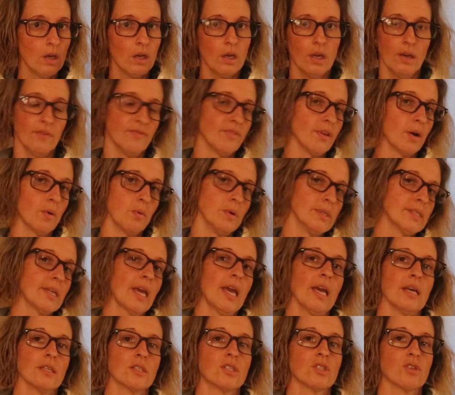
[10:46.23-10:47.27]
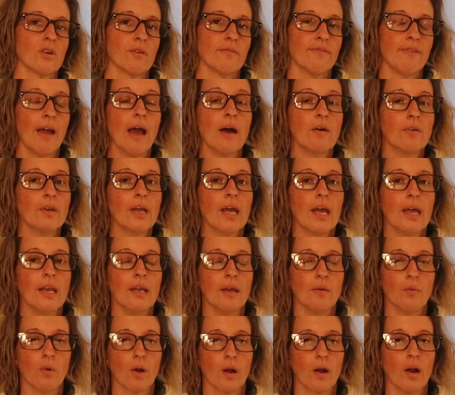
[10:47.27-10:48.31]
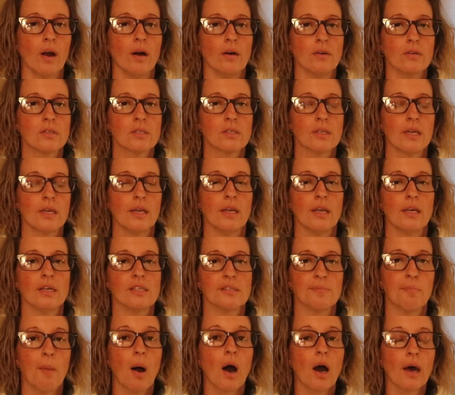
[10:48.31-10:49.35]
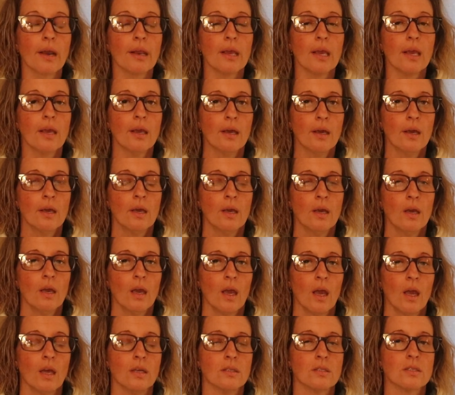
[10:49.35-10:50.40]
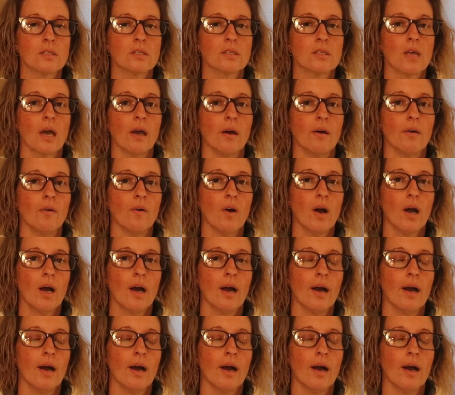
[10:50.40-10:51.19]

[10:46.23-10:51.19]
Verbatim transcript: if there was cancer found anywhere else in his body. And so